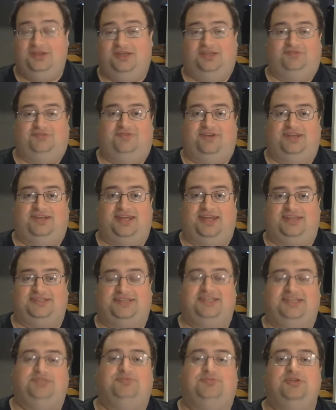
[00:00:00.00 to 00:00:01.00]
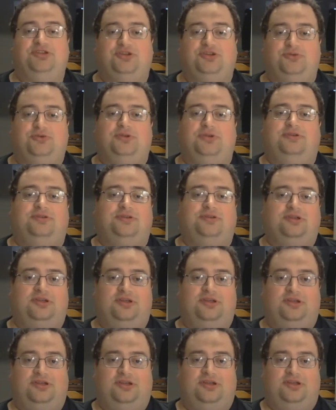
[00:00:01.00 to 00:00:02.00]
fantastic. He's been doing
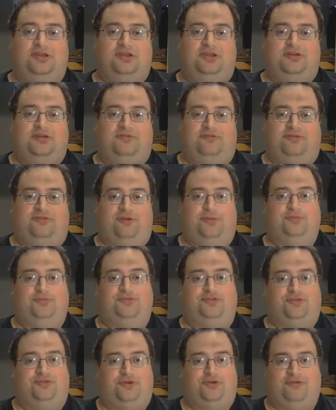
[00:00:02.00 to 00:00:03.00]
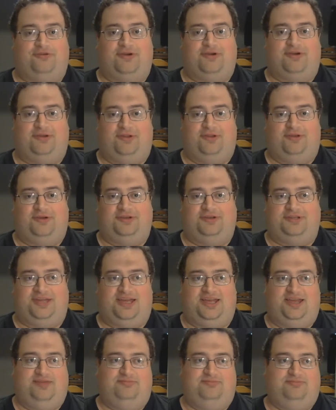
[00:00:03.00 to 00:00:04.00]
films for a very long
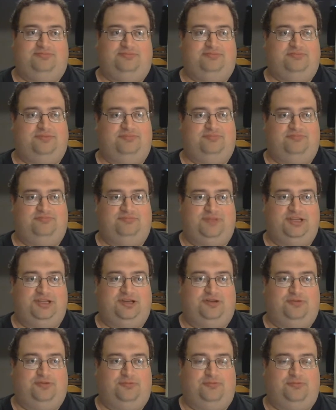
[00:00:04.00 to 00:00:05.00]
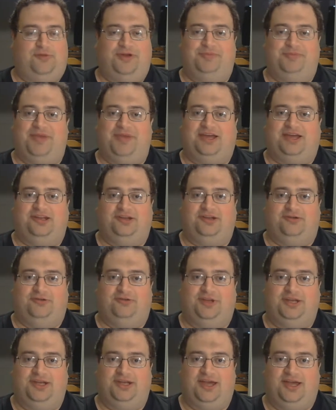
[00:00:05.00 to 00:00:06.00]
time. You know, way back in the
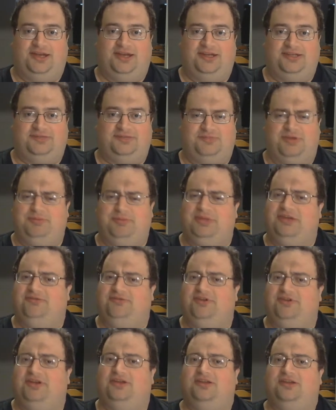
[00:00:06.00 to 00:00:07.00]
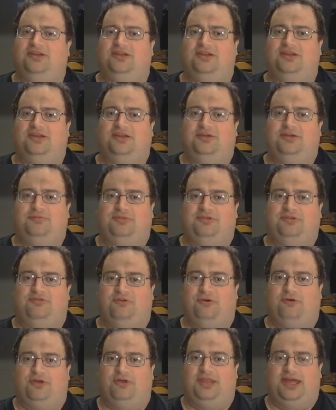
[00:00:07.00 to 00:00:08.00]
early '90s, maybe even
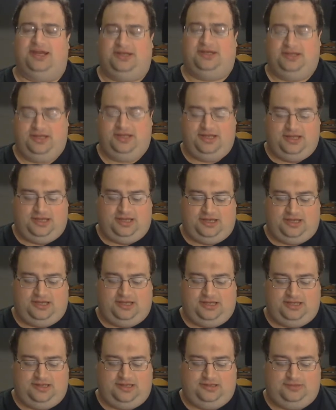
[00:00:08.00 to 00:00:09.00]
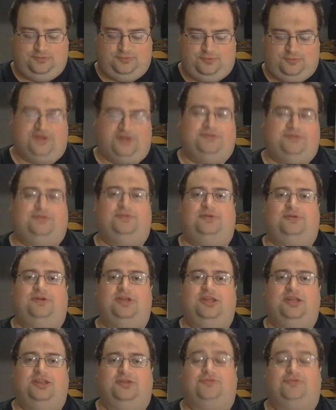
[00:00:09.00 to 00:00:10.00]
before that. One of
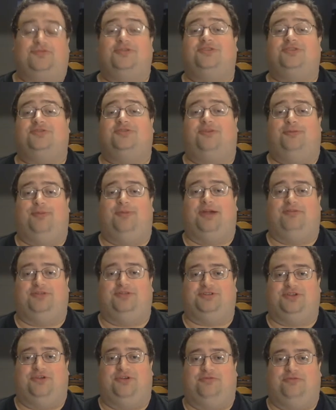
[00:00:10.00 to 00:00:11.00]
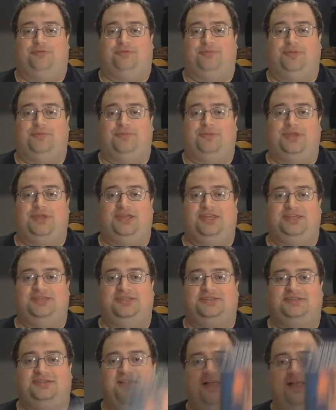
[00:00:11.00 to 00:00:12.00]
the first film I ever saw from him
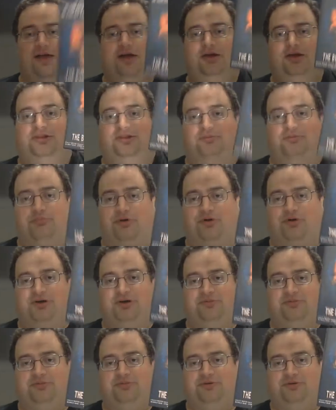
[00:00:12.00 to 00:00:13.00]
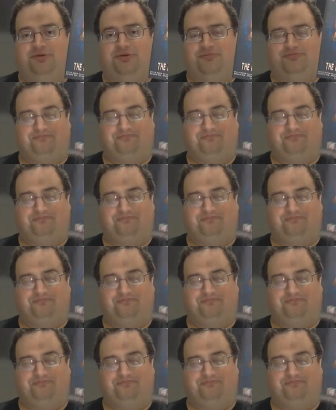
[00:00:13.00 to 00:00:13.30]
is The Burning Moon.